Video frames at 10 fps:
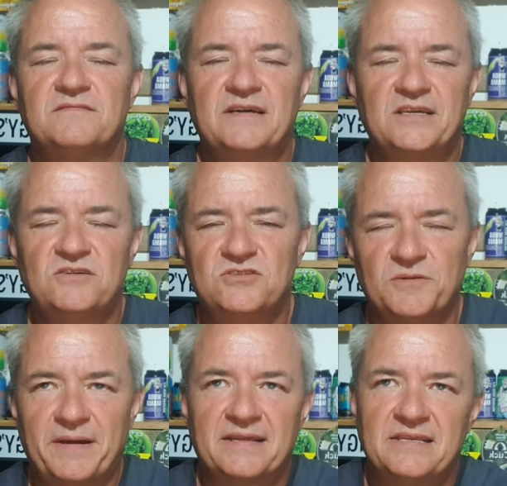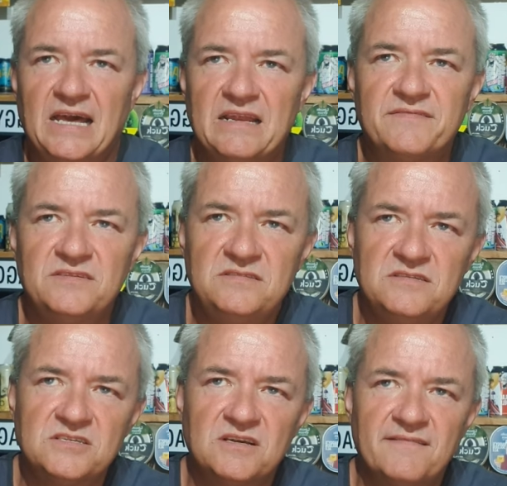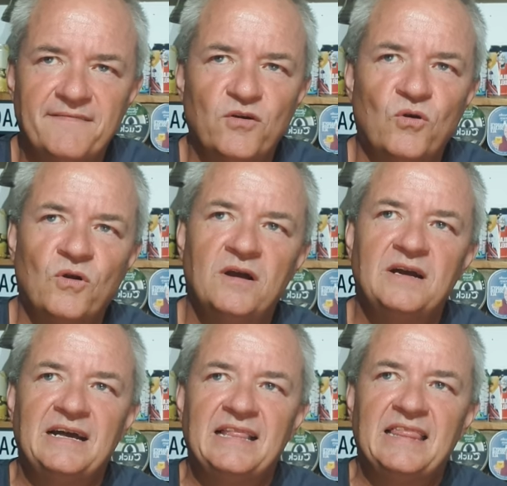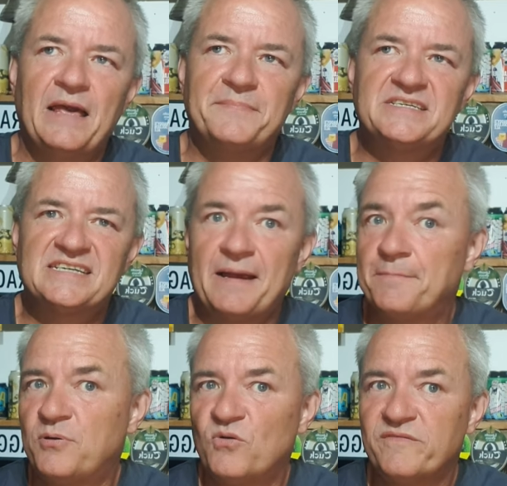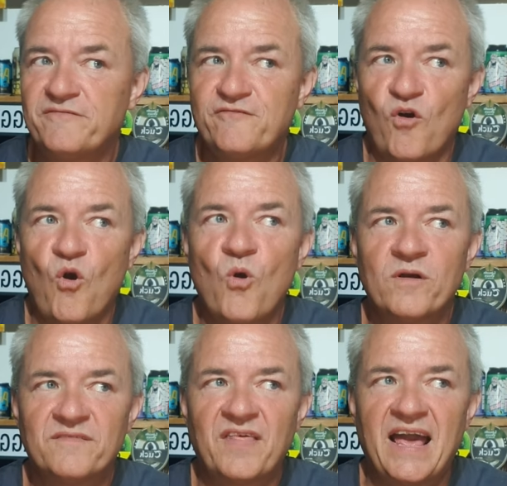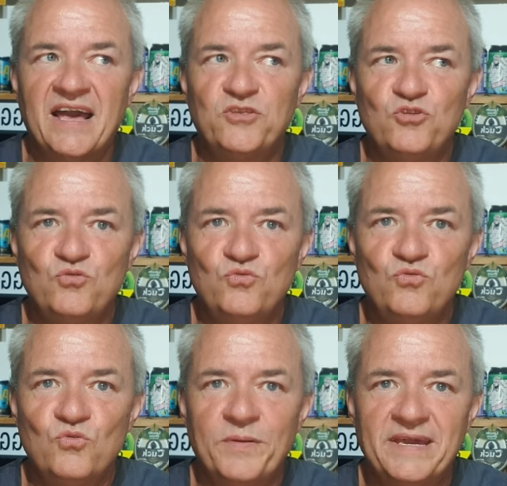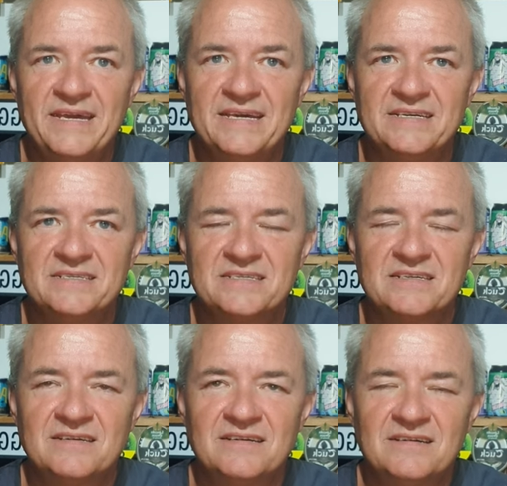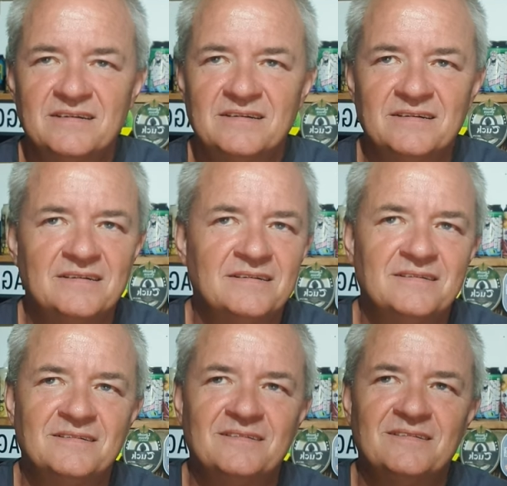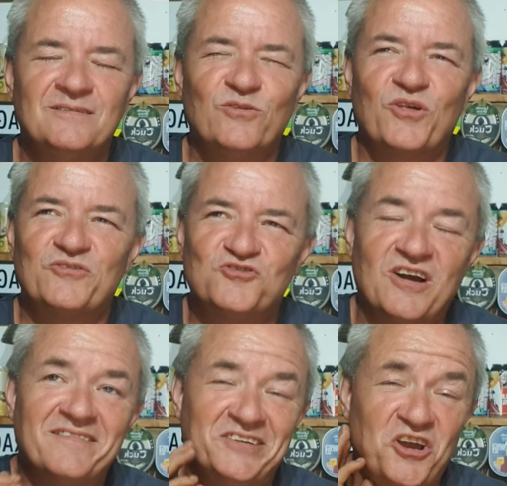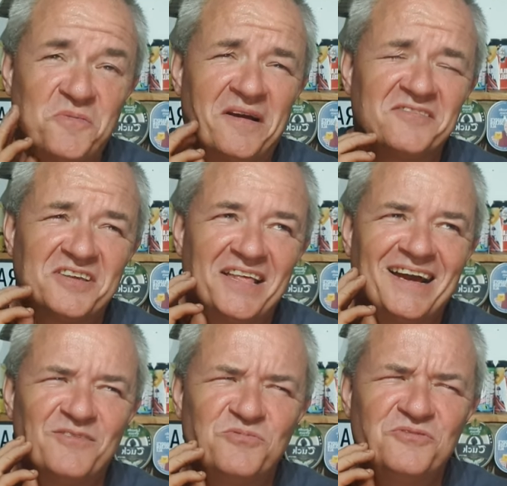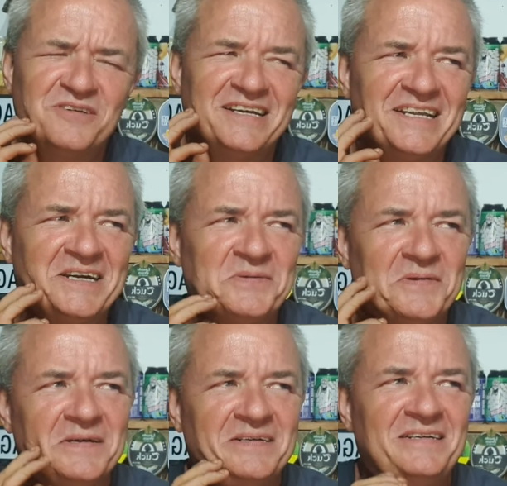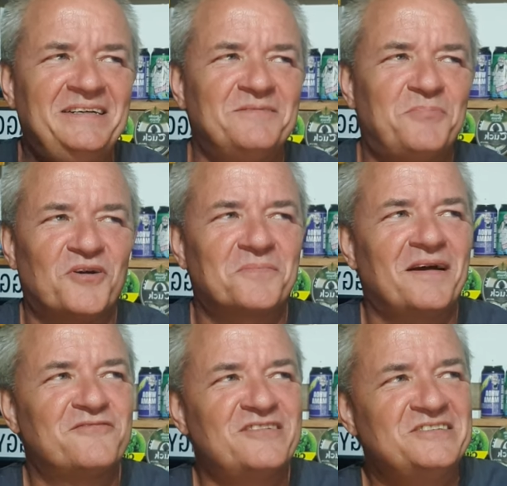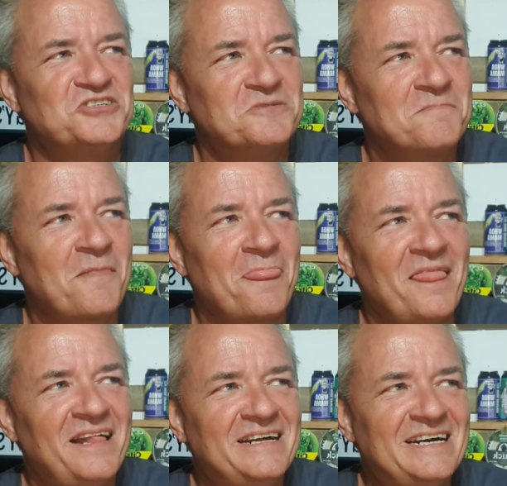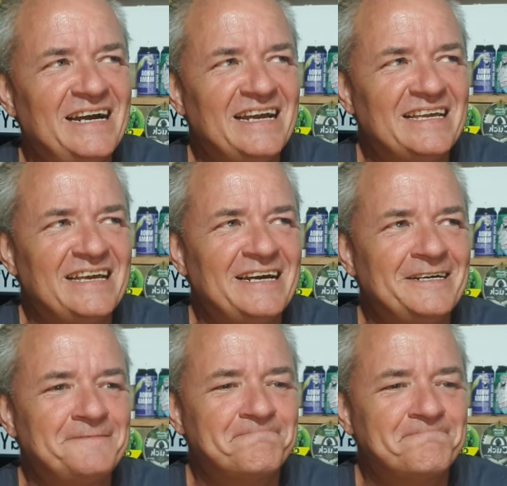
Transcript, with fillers: thank you to Bang the Elephant for letting me sample four of their new beers. Although driving home after that, fucking hell. Pardon my French. Yeah.